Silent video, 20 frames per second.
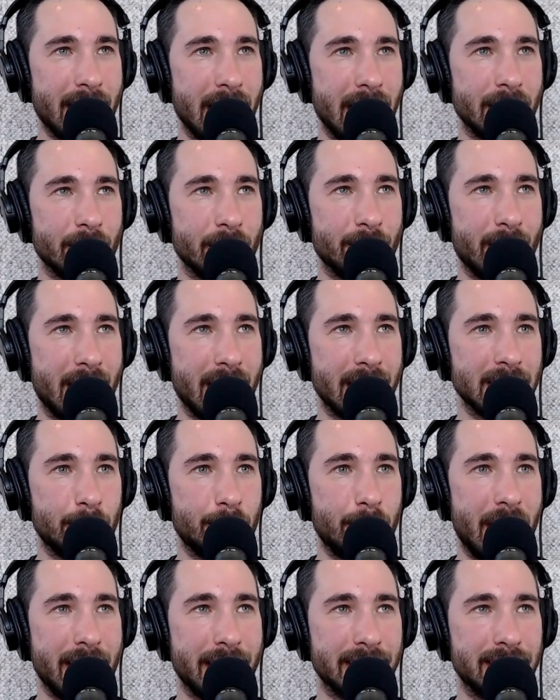kind of
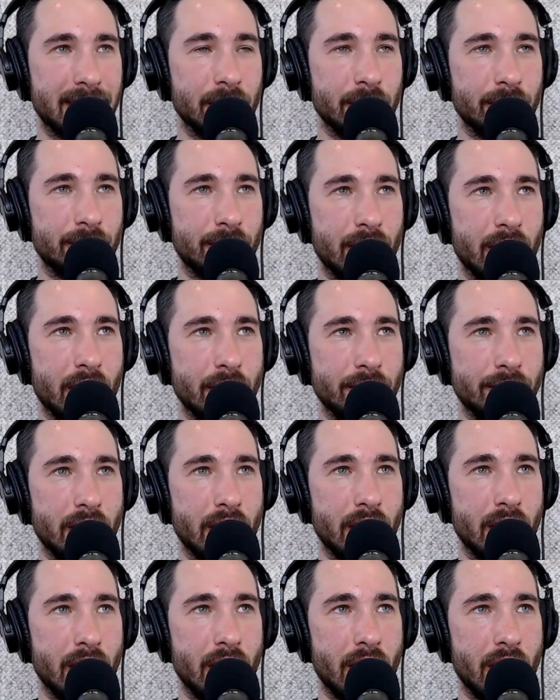aspect of
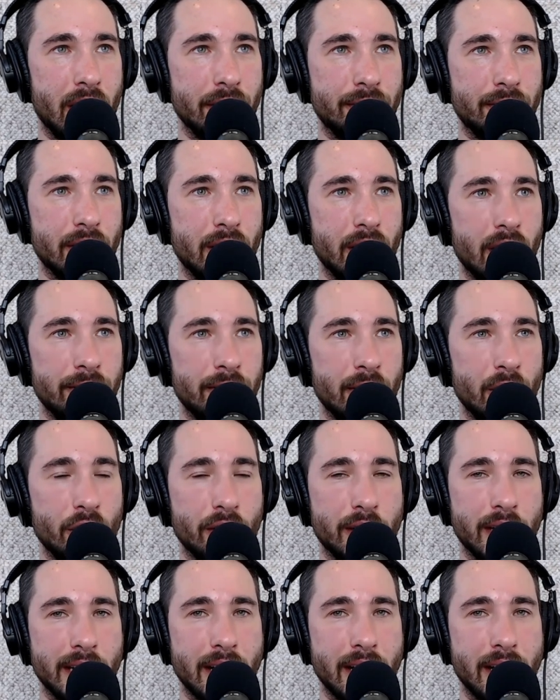of of of
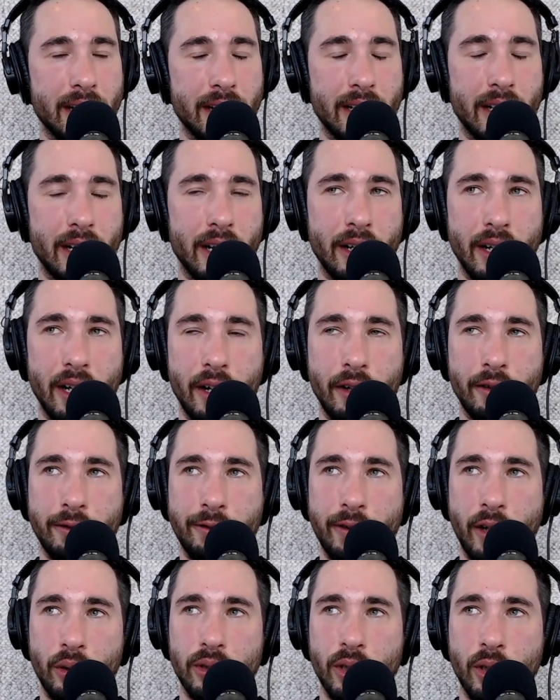looking at at,
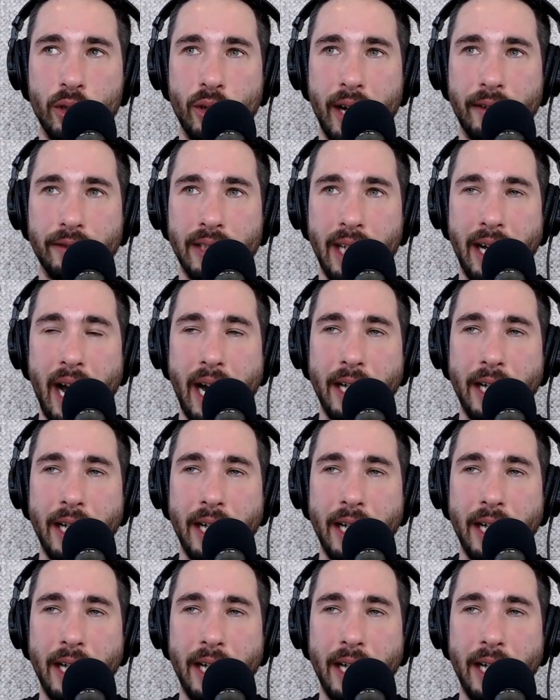at photographs.